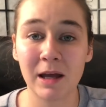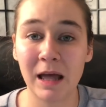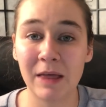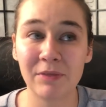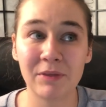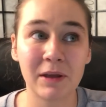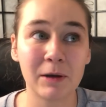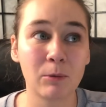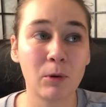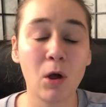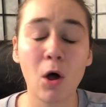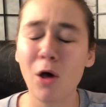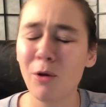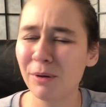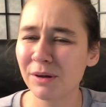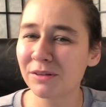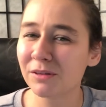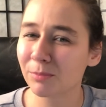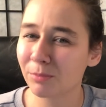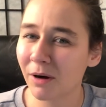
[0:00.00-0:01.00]
and they will
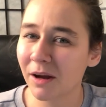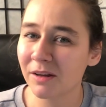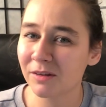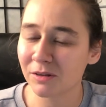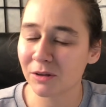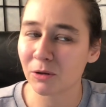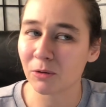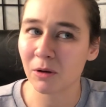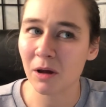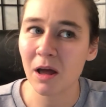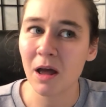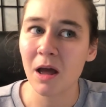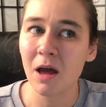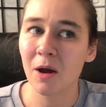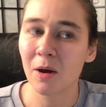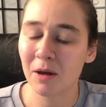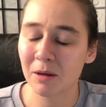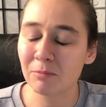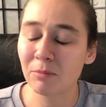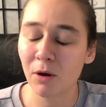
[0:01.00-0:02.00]
always surprise you
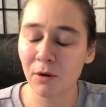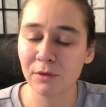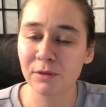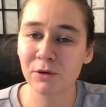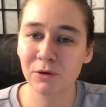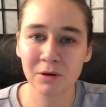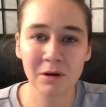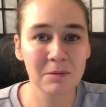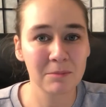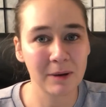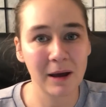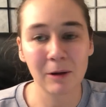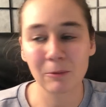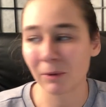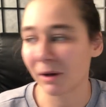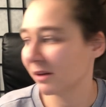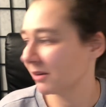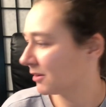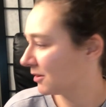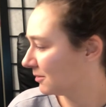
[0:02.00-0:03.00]
in both good and bad
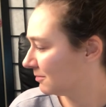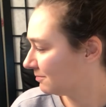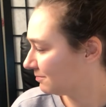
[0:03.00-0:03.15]
ways.